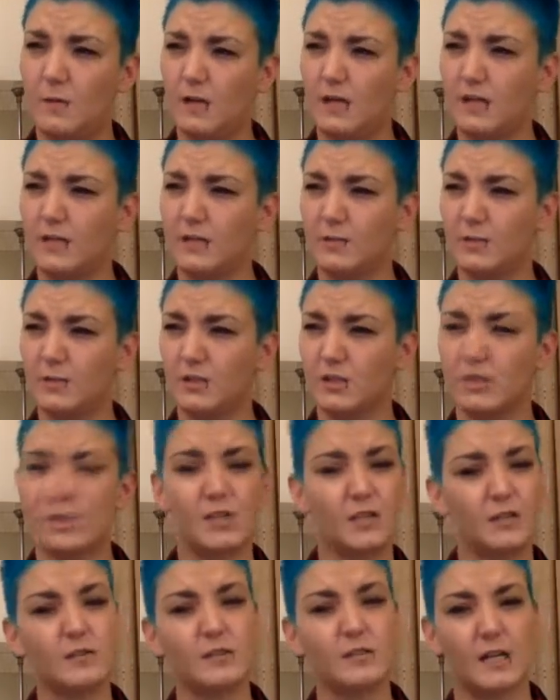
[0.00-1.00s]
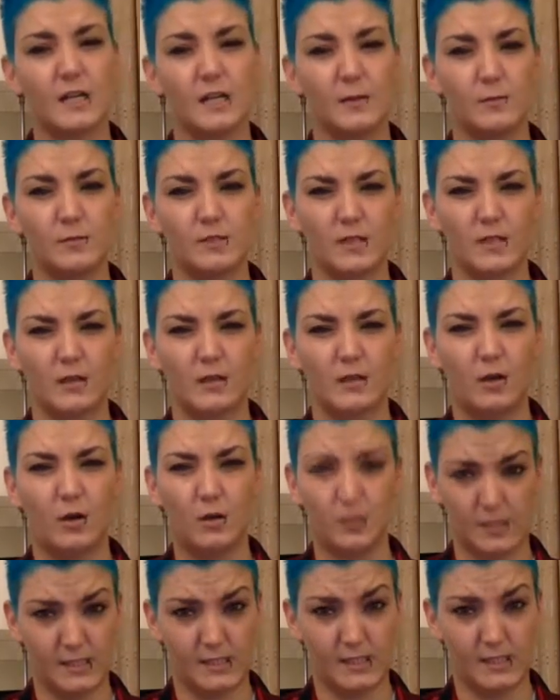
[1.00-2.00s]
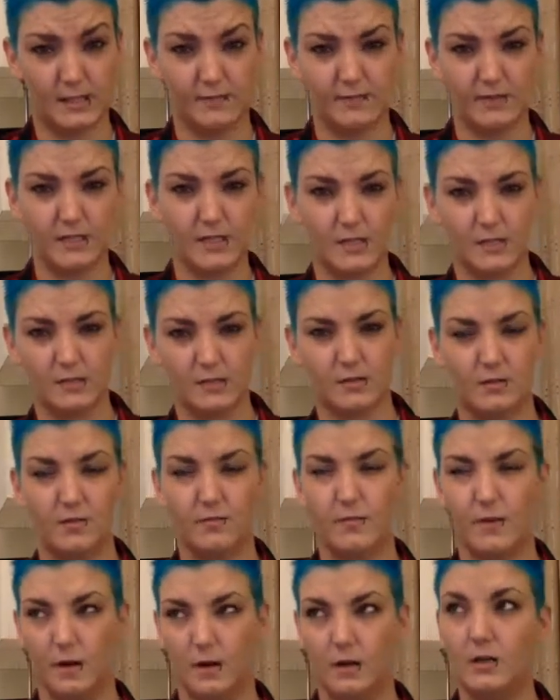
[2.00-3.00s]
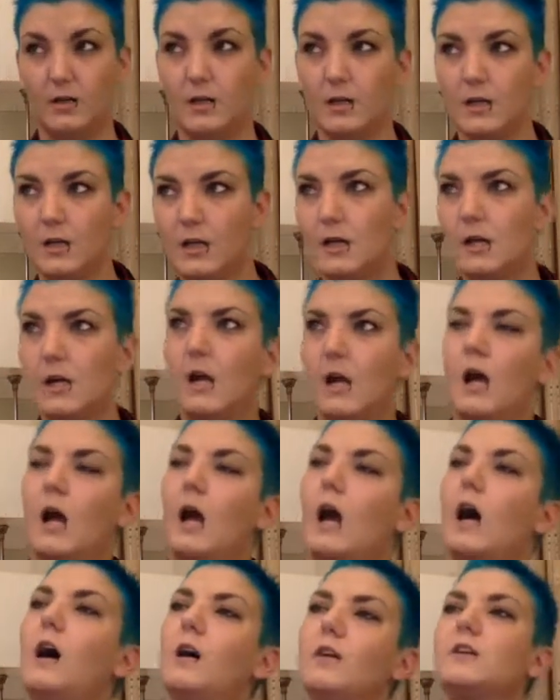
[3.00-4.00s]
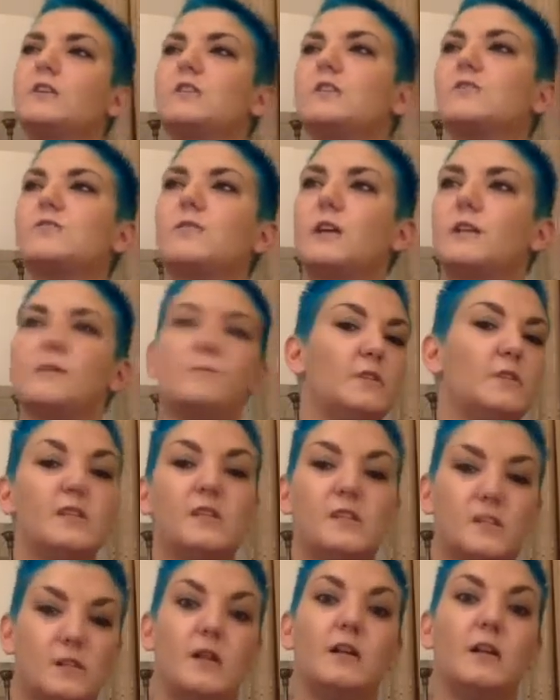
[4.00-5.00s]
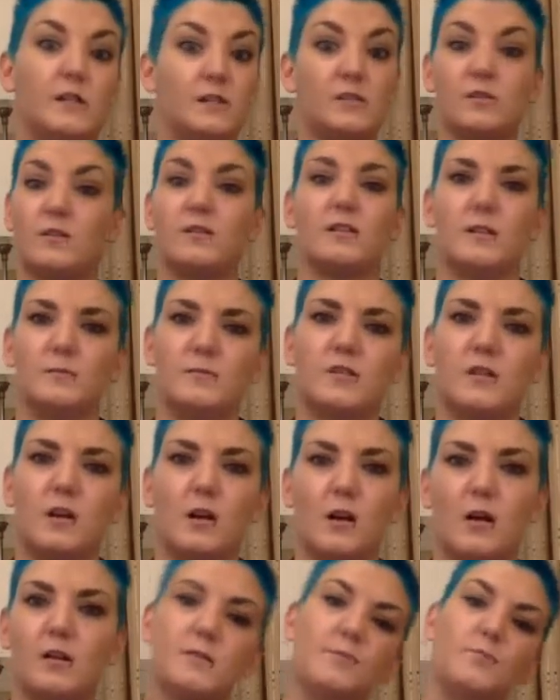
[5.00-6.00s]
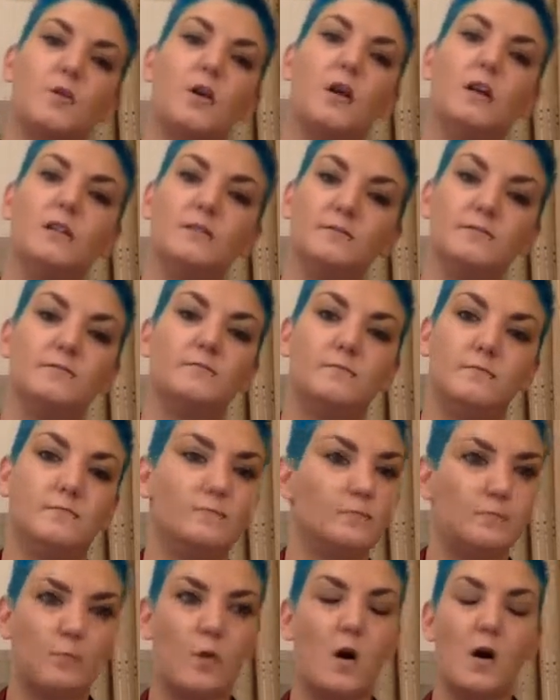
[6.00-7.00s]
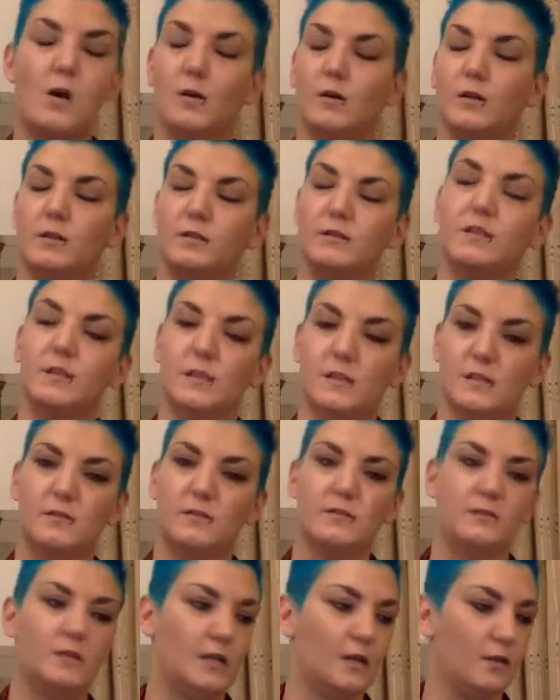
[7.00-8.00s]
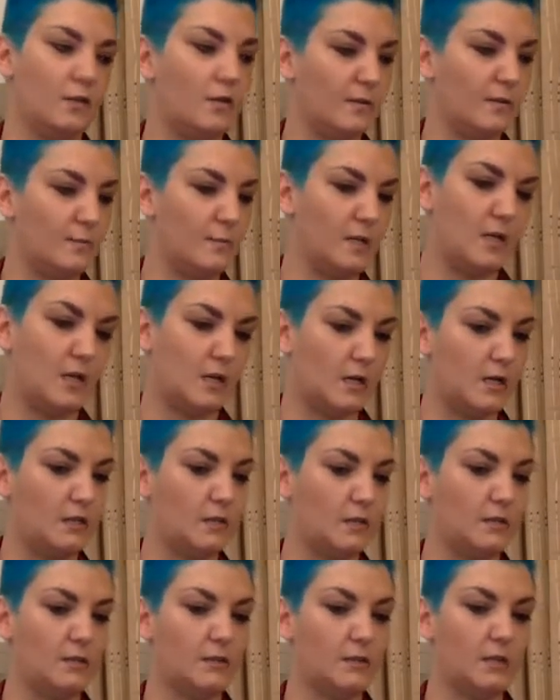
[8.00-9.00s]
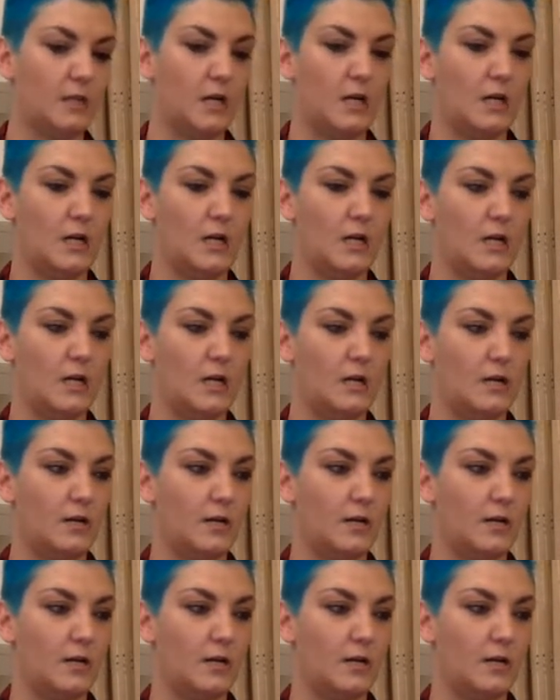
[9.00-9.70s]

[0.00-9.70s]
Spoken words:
and it was the Tuesday, it was the hottest day of the year so far, and I just randomly decided, sorry, I'm just gonna go to Brighton. Why not, you know? And I got in my car and